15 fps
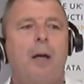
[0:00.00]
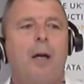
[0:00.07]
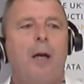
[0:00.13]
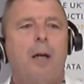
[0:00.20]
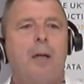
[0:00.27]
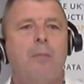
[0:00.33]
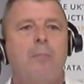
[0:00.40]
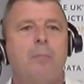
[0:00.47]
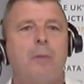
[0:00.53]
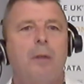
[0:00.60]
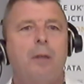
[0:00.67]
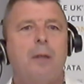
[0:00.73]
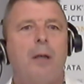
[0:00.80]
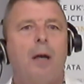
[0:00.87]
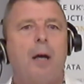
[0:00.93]

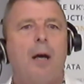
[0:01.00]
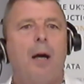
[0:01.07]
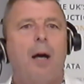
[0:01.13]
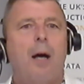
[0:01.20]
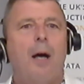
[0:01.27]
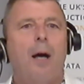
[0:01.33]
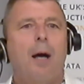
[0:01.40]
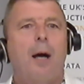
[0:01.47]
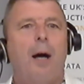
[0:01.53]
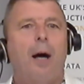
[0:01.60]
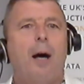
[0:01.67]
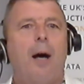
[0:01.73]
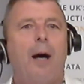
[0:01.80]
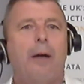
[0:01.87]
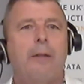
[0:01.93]

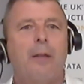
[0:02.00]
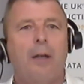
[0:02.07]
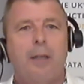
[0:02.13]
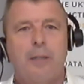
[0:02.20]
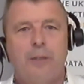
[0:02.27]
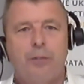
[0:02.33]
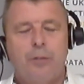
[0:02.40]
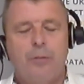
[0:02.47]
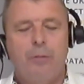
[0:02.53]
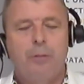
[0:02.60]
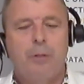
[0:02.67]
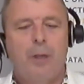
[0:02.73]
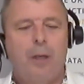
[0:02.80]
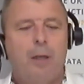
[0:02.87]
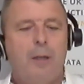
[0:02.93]
I'd like
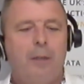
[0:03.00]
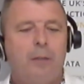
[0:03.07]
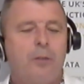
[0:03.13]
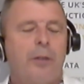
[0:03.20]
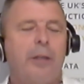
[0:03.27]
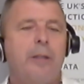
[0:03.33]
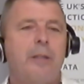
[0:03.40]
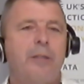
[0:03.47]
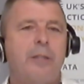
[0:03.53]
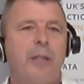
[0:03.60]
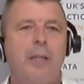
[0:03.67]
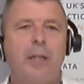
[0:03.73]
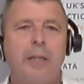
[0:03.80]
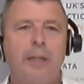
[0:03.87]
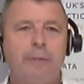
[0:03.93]
to look in the
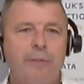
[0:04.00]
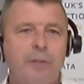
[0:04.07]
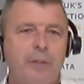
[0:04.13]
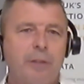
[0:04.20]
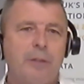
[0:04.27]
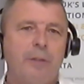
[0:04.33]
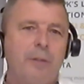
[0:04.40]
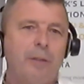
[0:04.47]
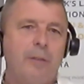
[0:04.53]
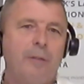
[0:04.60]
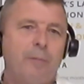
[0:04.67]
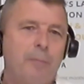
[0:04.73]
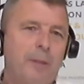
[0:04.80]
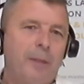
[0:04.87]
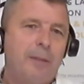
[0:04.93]
tea leaves
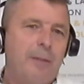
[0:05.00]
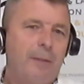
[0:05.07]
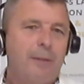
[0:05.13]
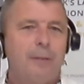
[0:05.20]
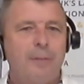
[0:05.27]
of my